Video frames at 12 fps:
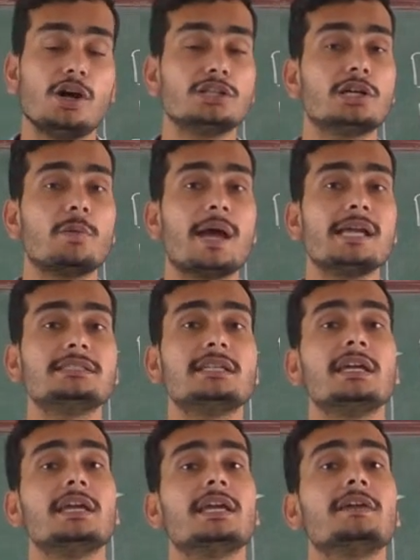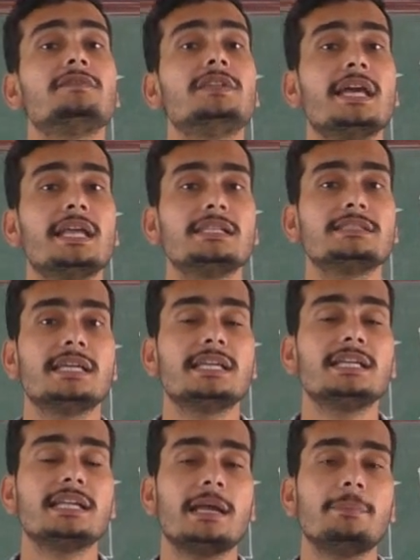Otherwise, if there is
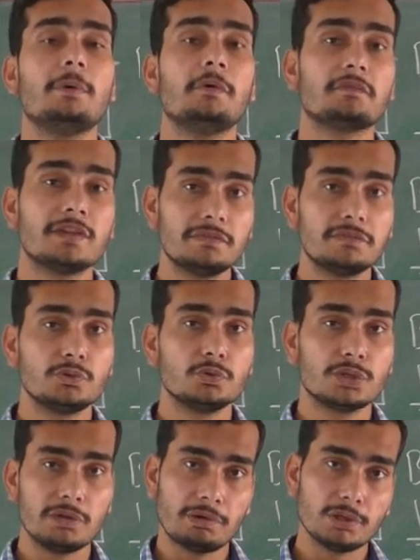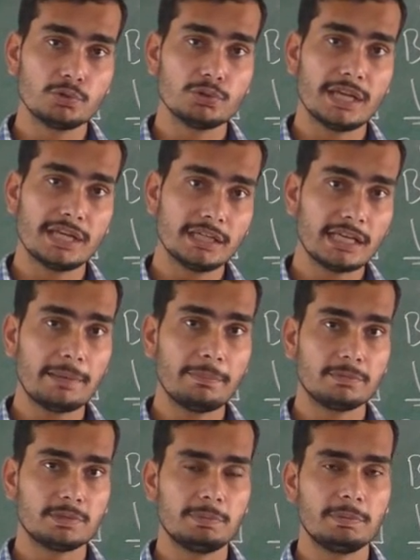any type of gift to given to any type
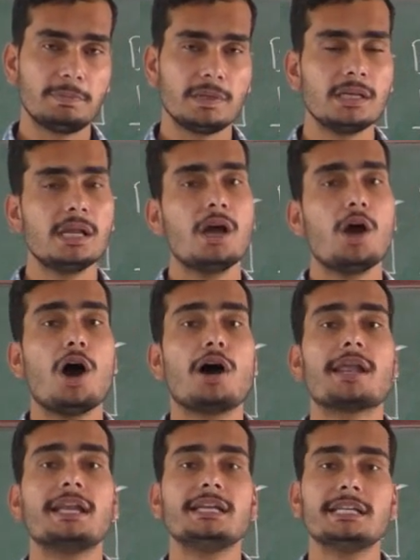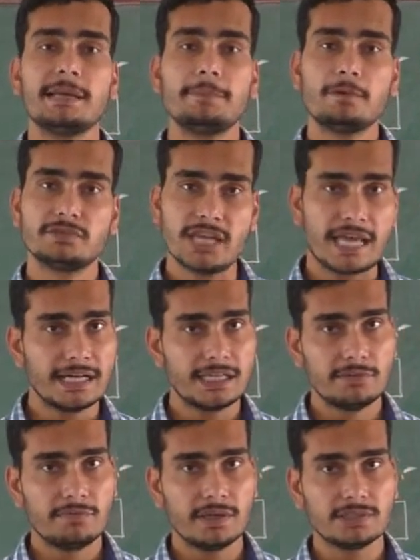of the people or any type of
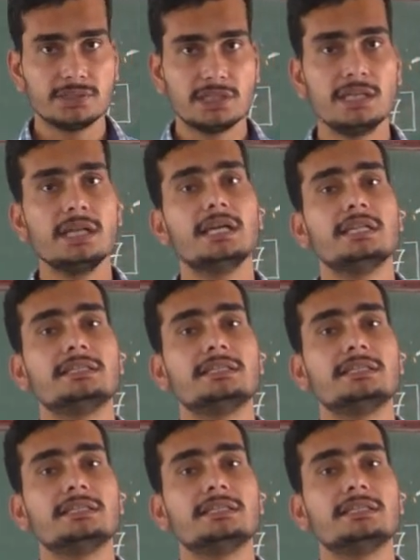charity function,